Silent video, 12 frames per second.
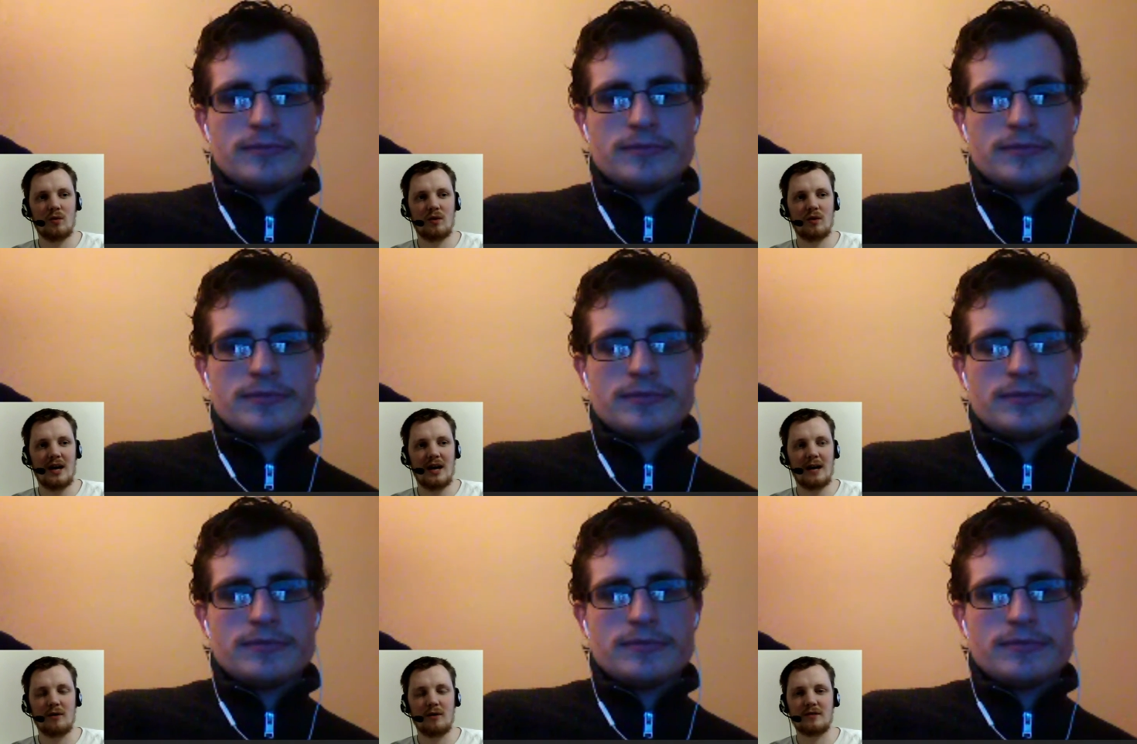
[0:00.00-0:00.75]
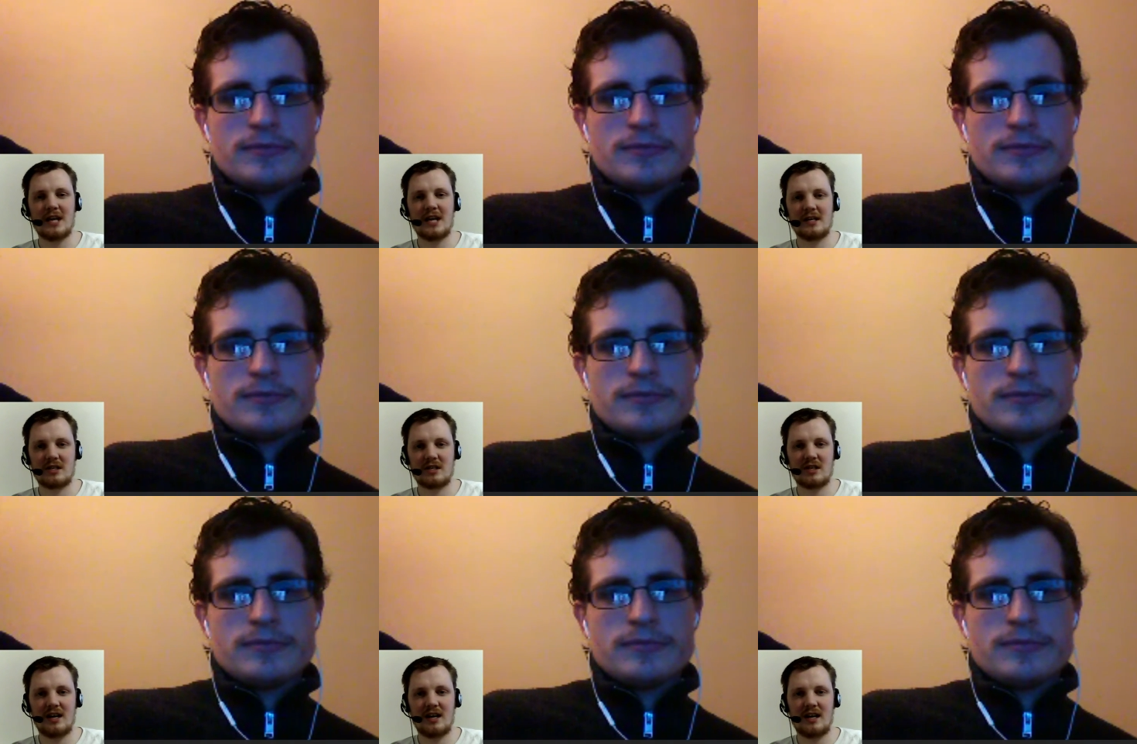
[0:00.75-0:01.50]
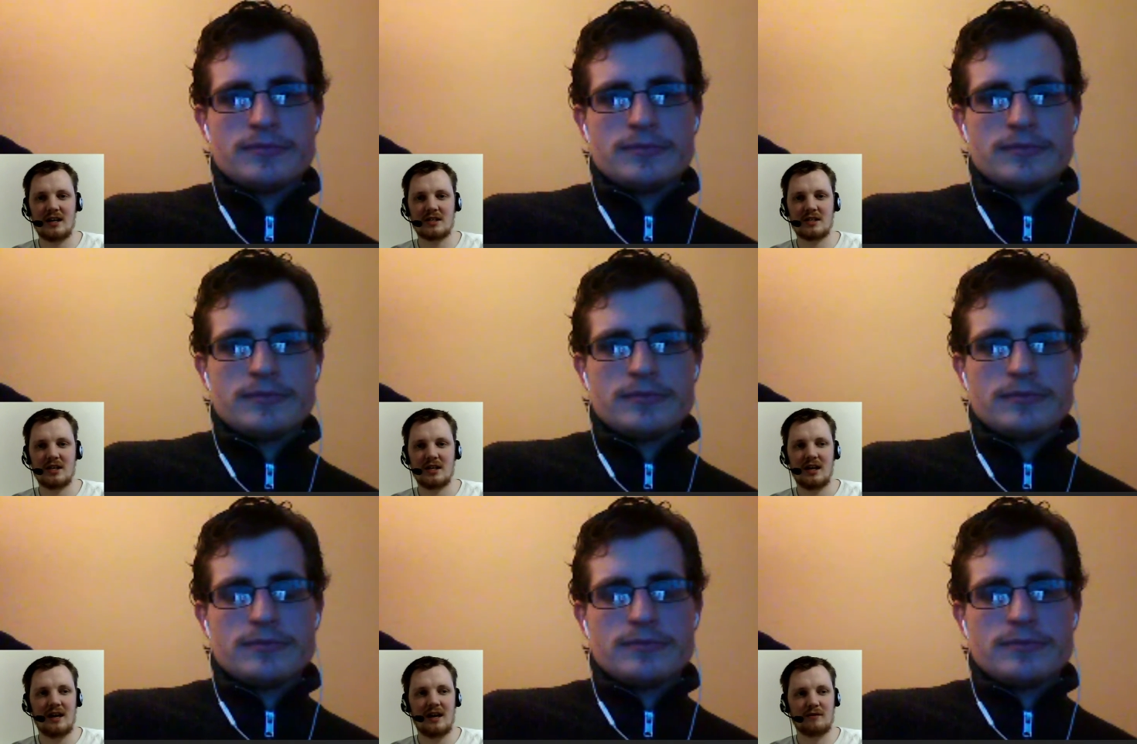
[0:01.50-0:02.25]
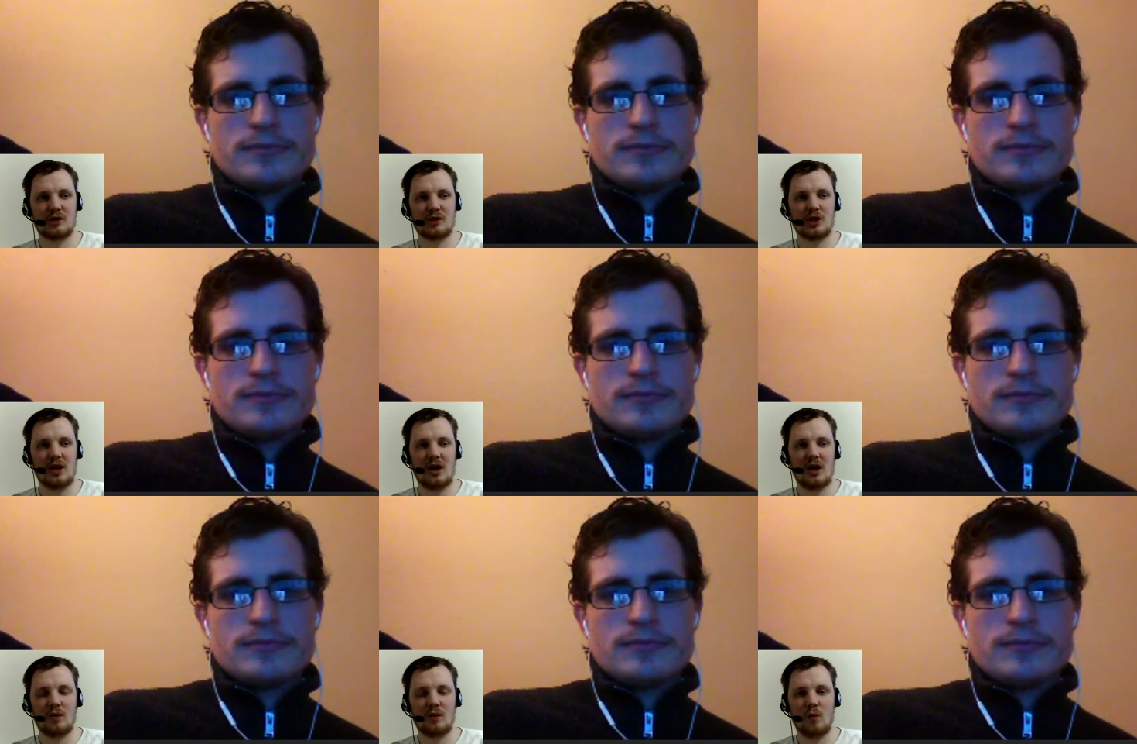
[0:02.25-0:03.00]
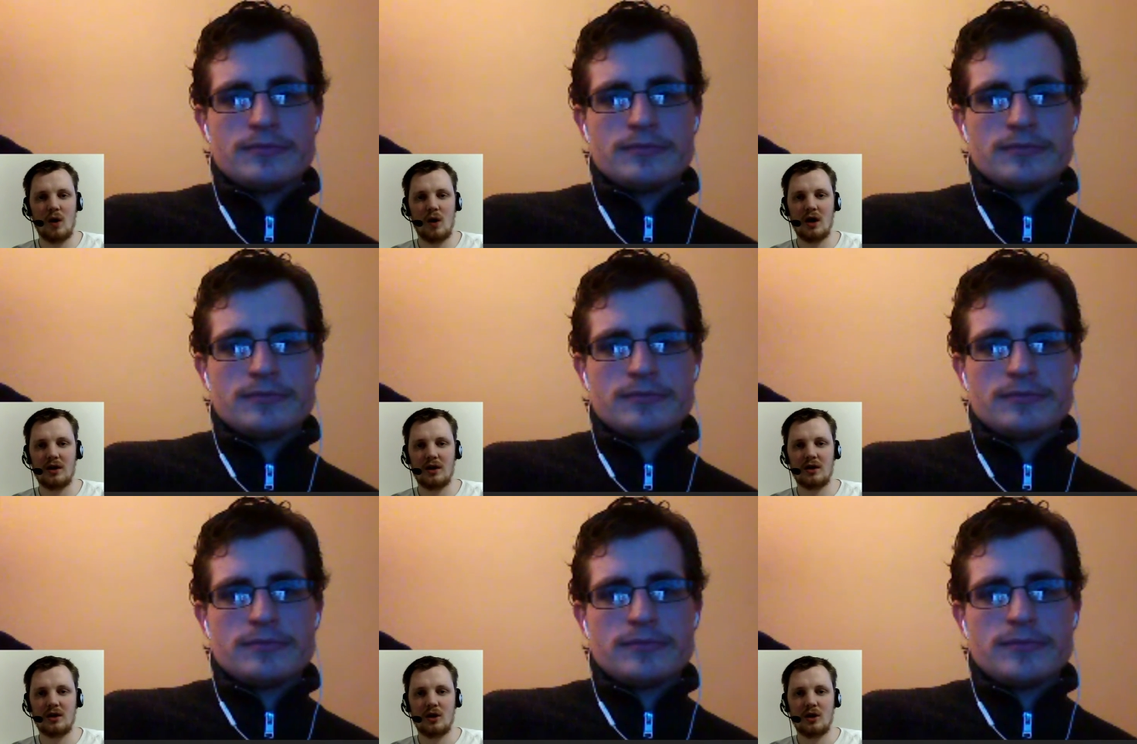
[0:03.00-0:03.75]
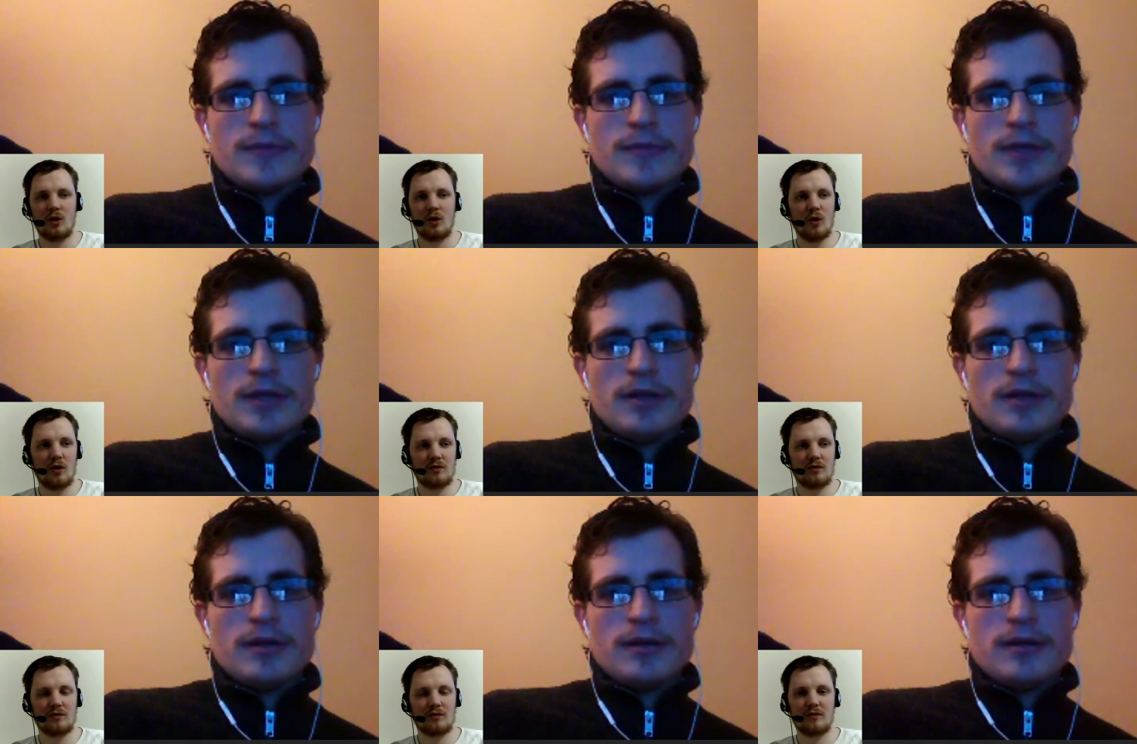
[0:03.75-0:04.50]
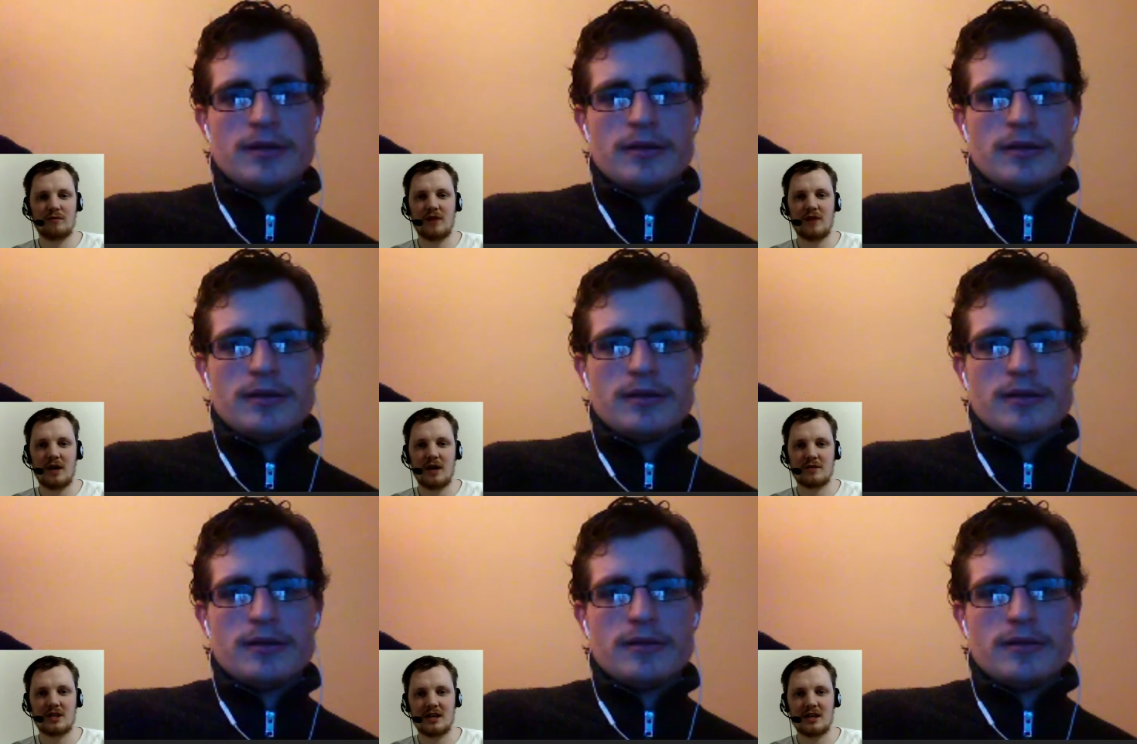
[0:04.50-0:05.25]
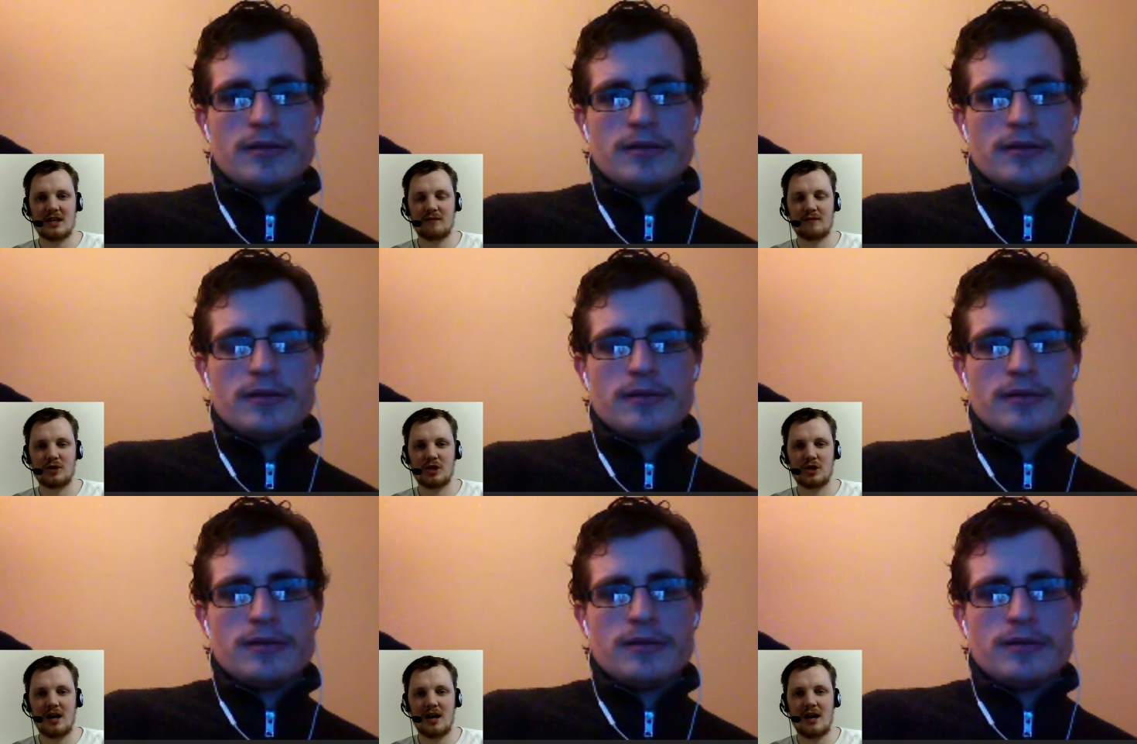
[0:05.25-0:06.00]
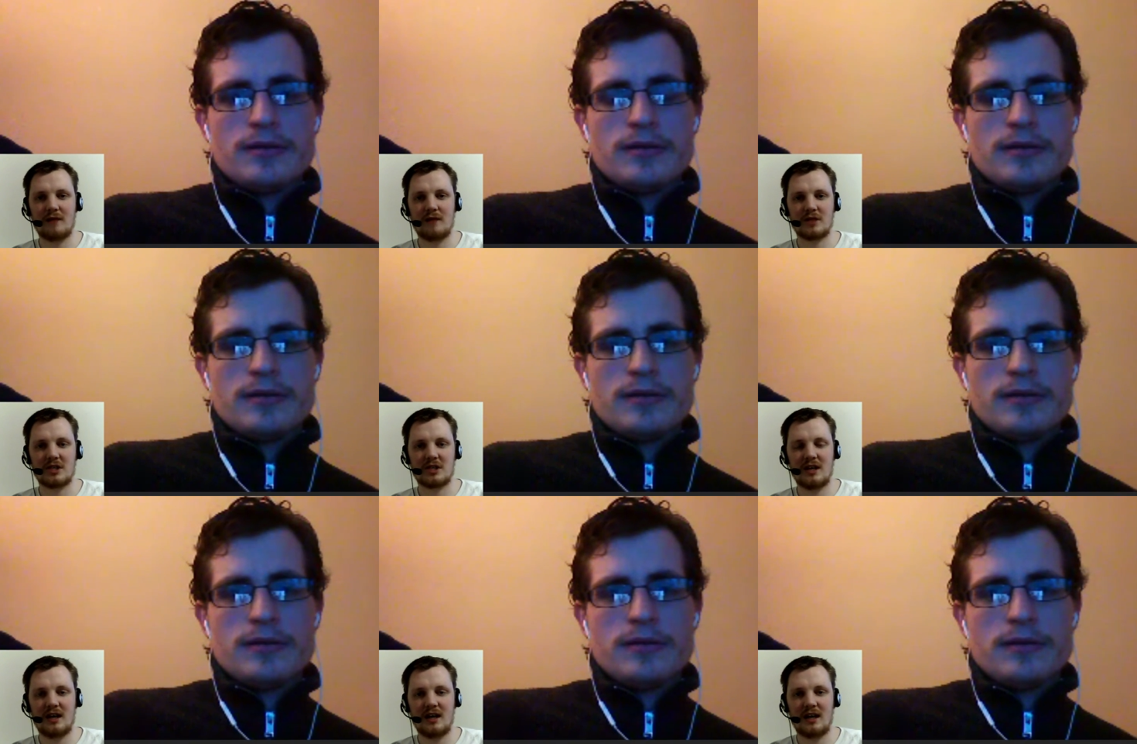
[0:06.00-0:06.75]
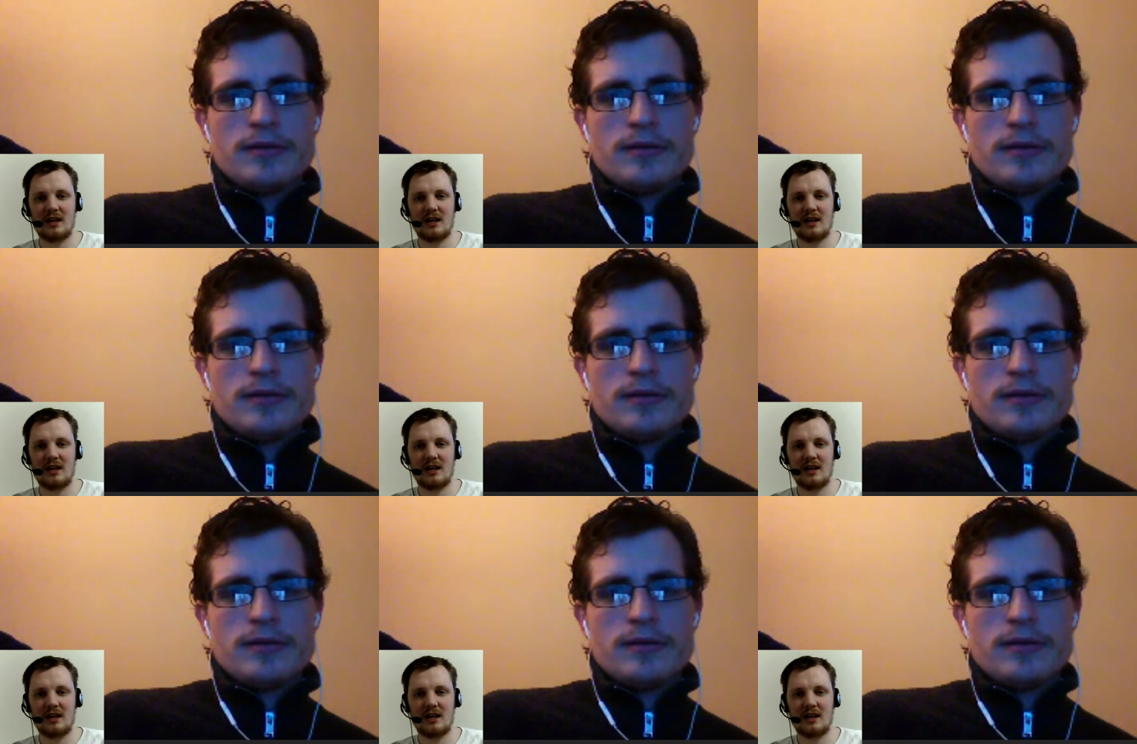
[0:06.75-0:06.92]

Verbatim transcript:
Speaker 1: out of ten stars, averaging like one, or from five stars, averaging half a star.